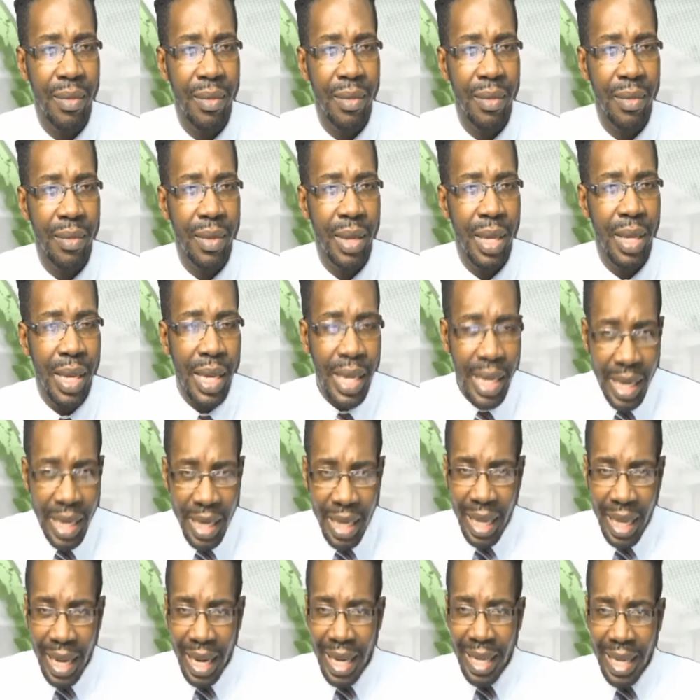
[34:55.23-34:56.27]
As we
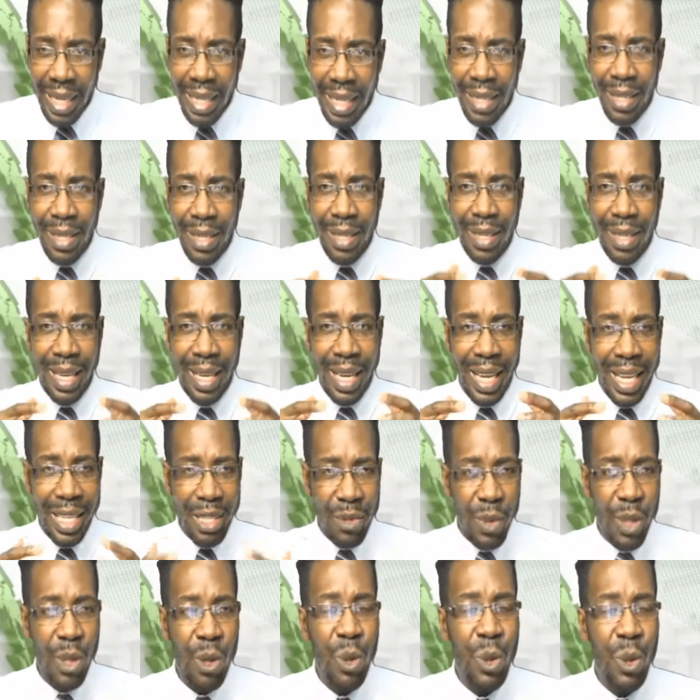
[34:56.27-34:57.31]
used to say, the
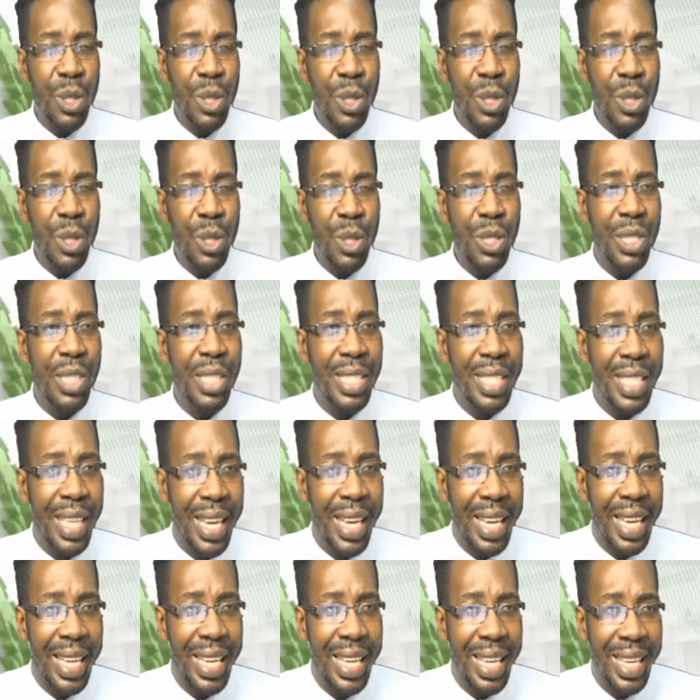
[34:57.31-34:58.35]
same old
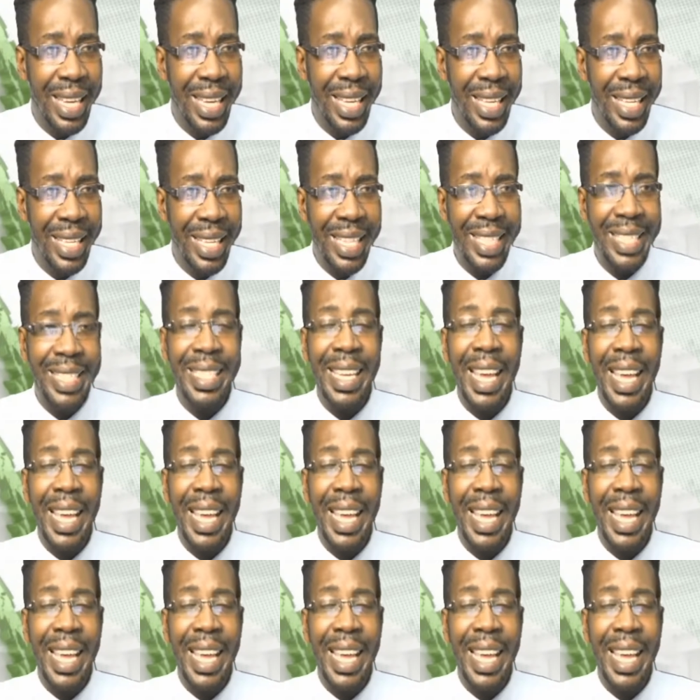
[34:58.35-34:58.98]
tires come back.